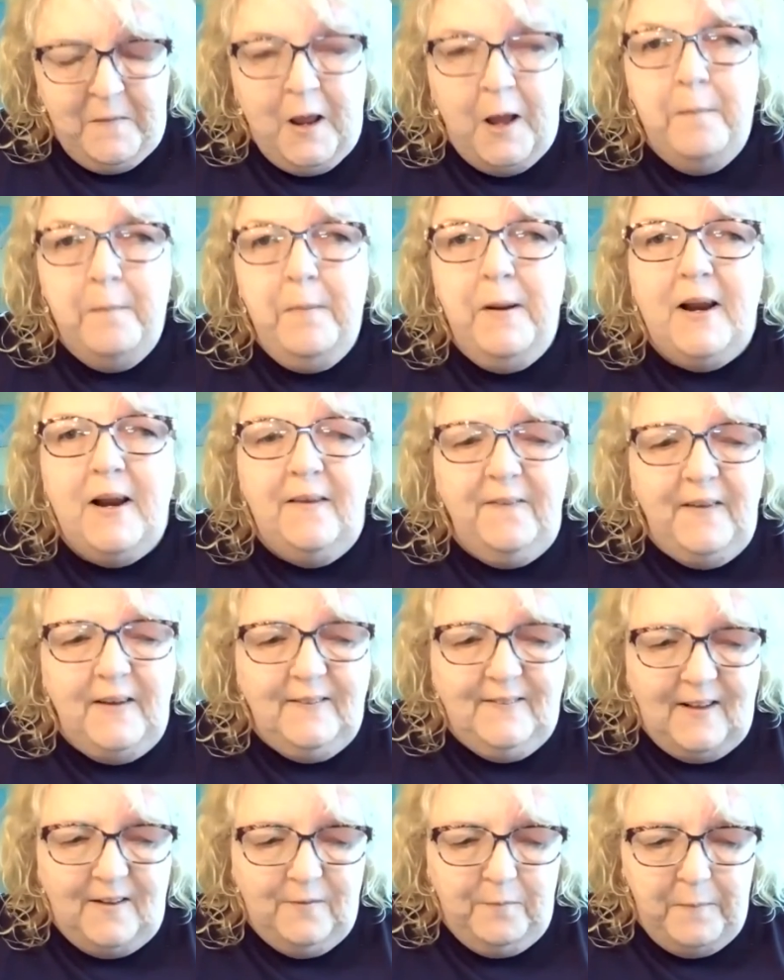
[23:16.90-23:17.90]
But I think
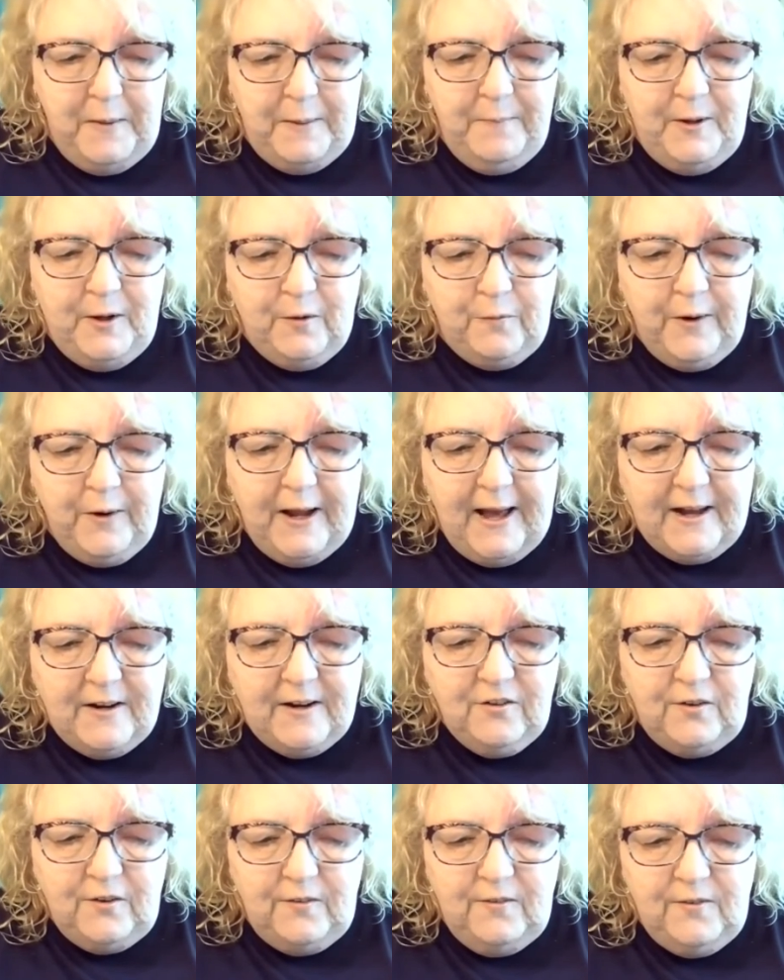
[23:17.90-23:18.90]
that may be a
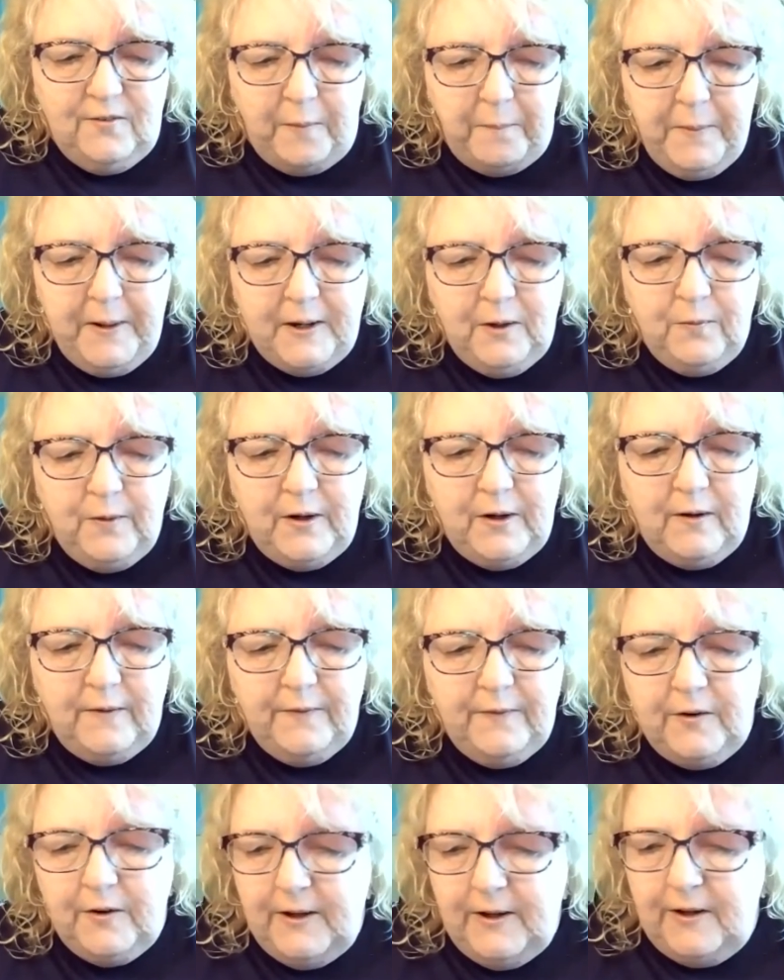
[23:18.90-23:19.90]
reaction. Somebody went on
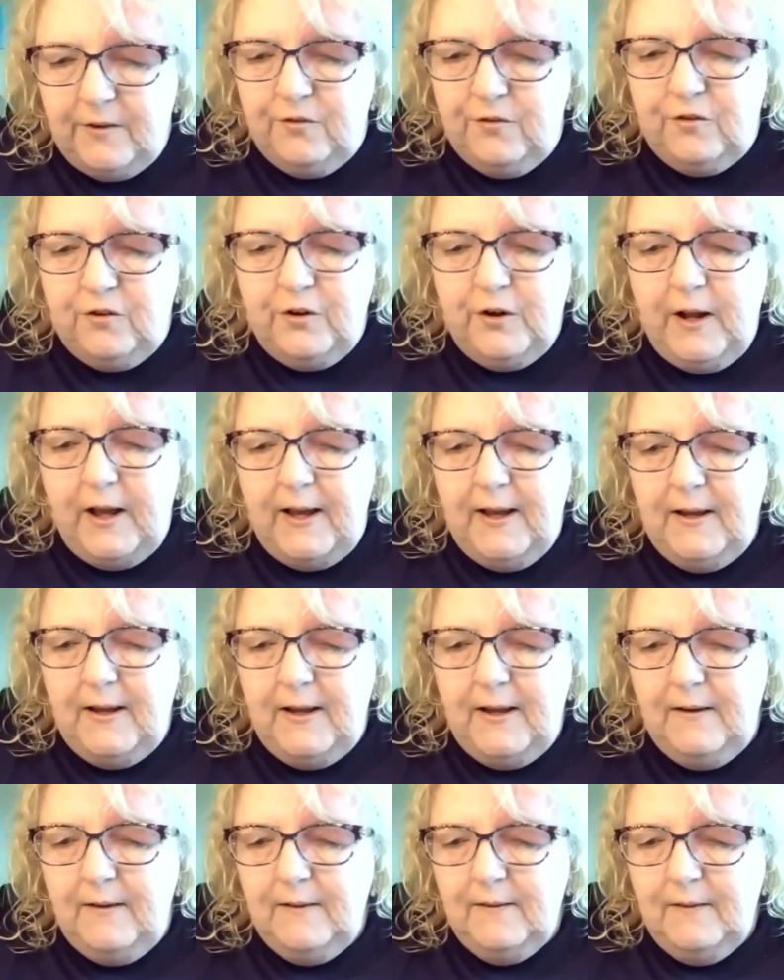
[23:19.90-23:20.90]
there
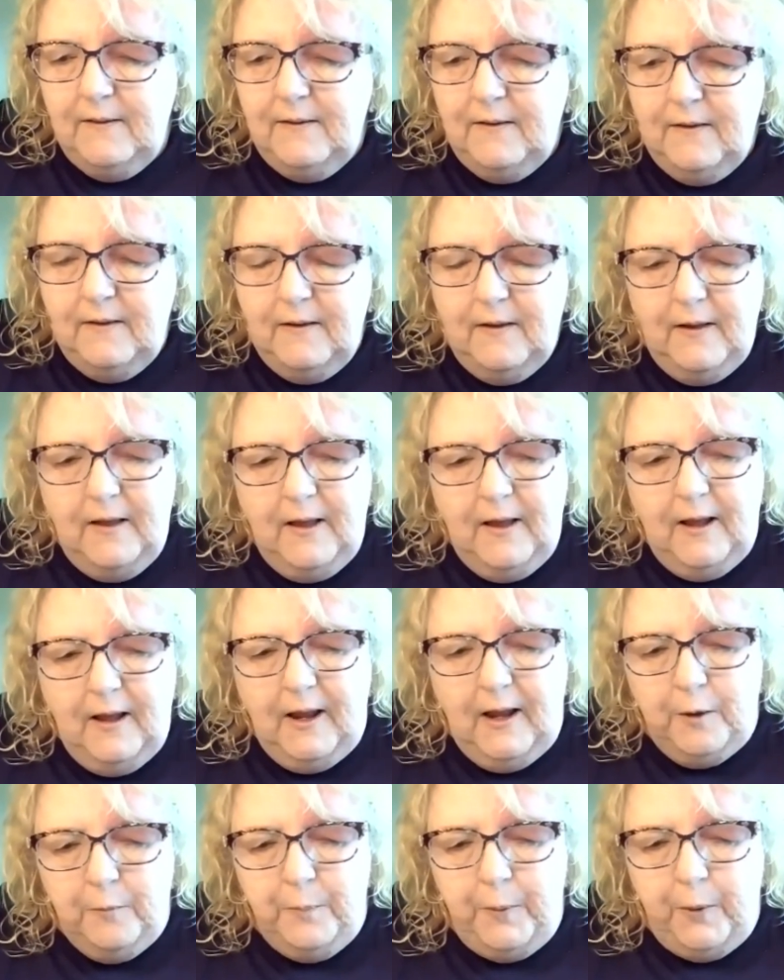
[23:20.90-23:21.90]
yesterday
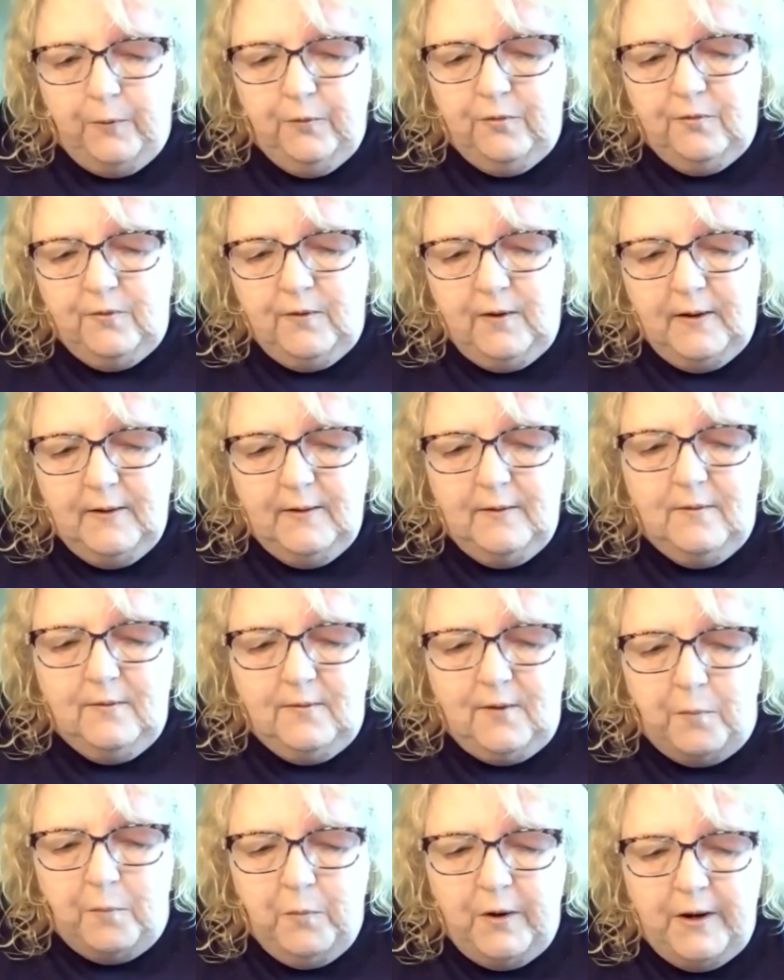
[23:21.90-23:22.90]
and posted
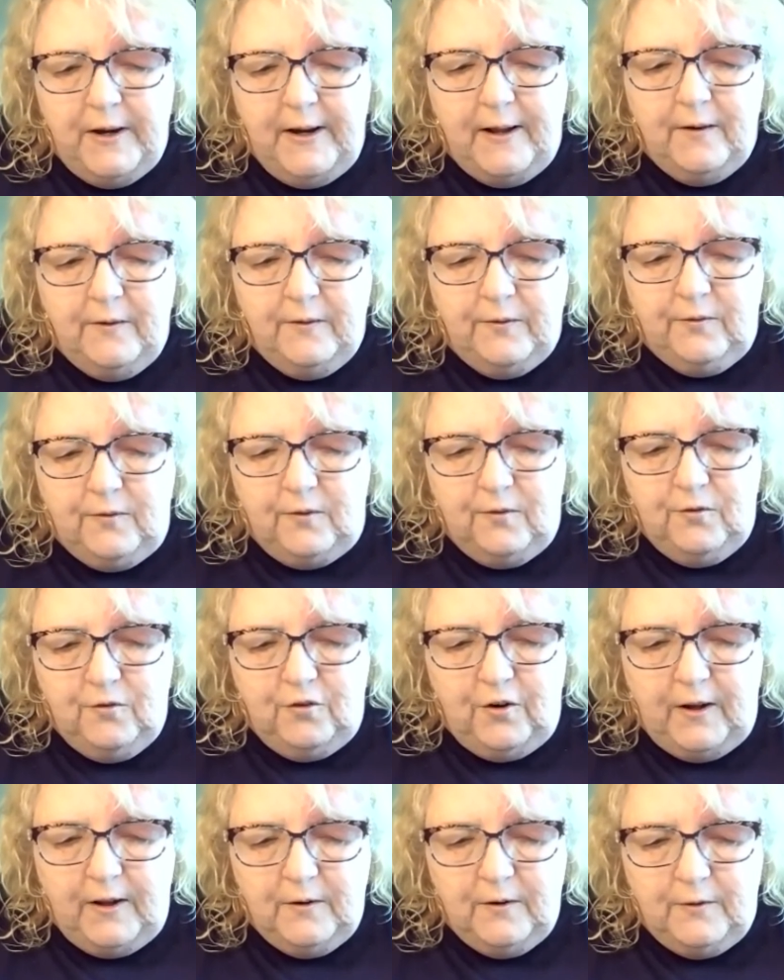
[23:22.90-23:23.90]
someone else's
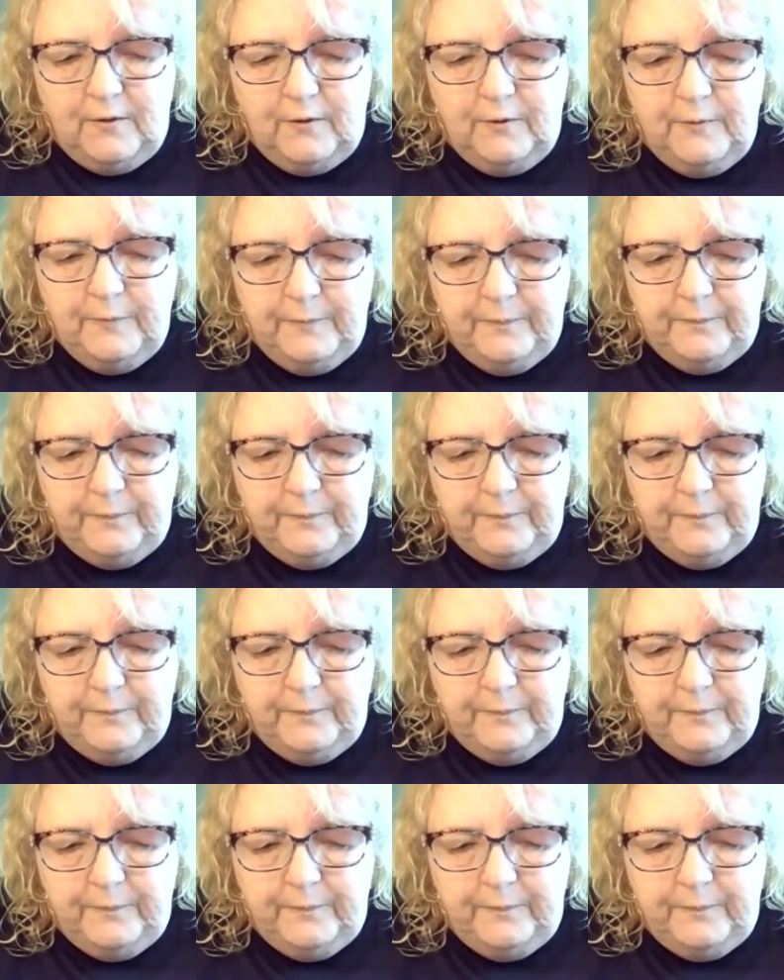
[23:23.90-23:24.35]
channel.